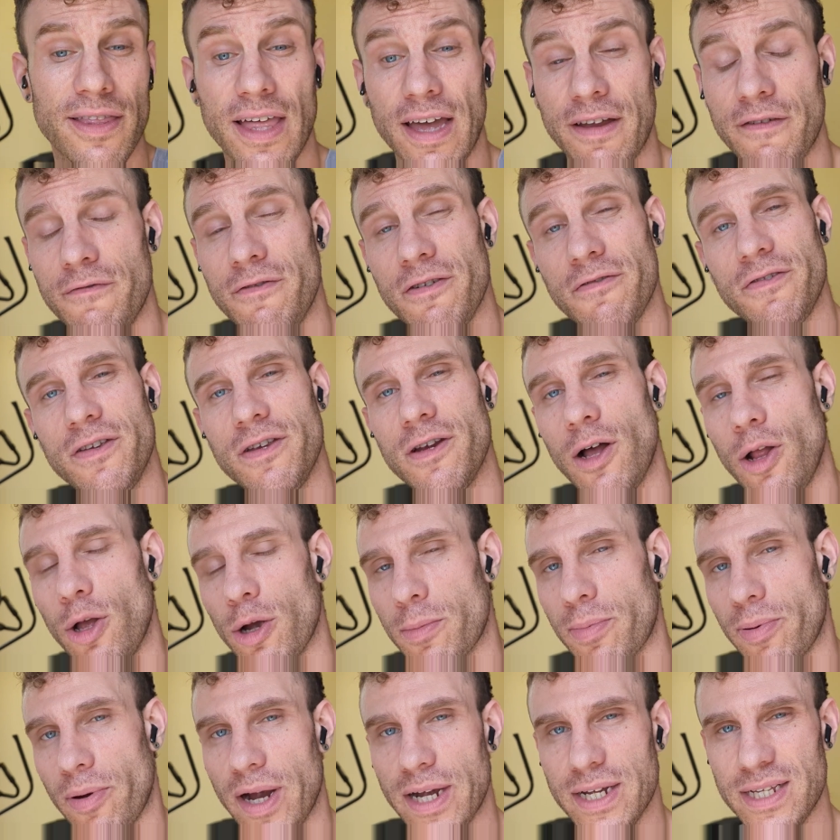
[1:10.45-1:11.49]
that that
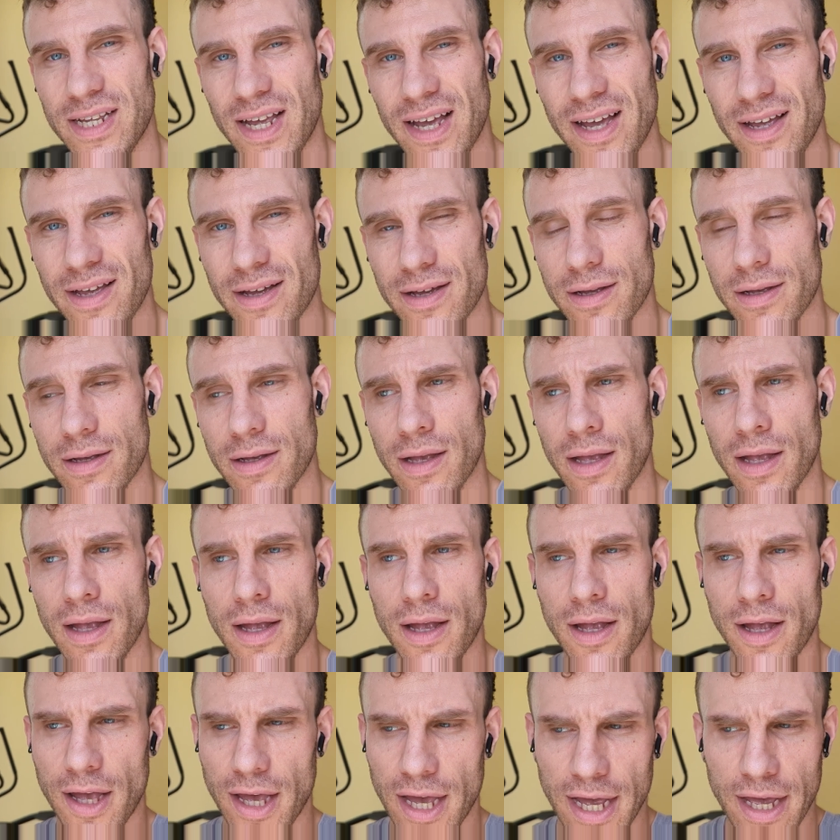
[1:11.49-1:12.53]
$50 price hike
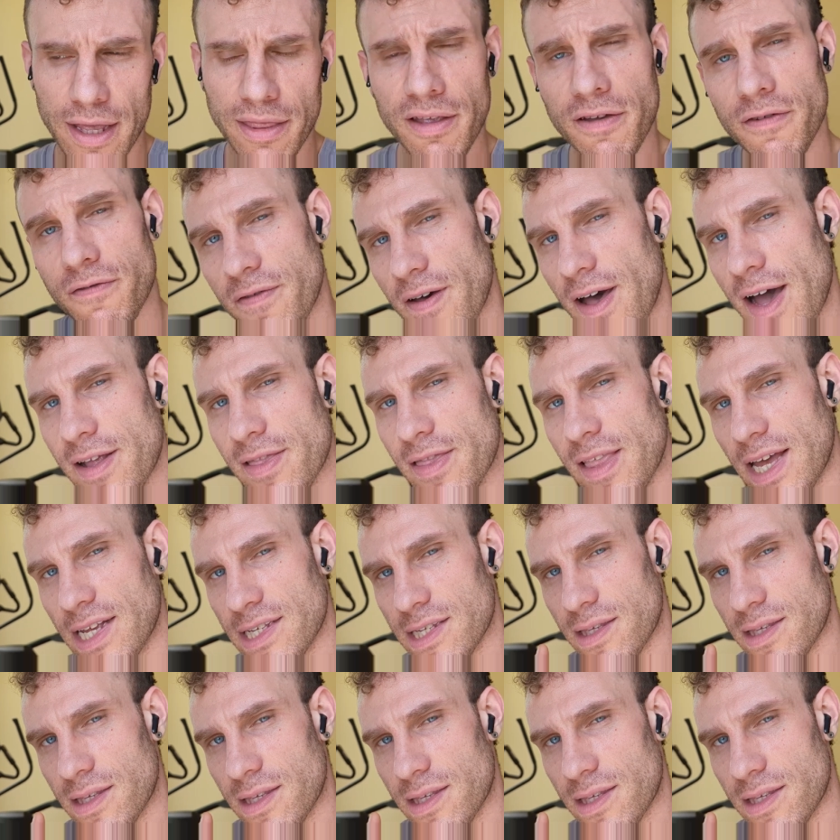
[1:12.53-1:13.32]
and the fact that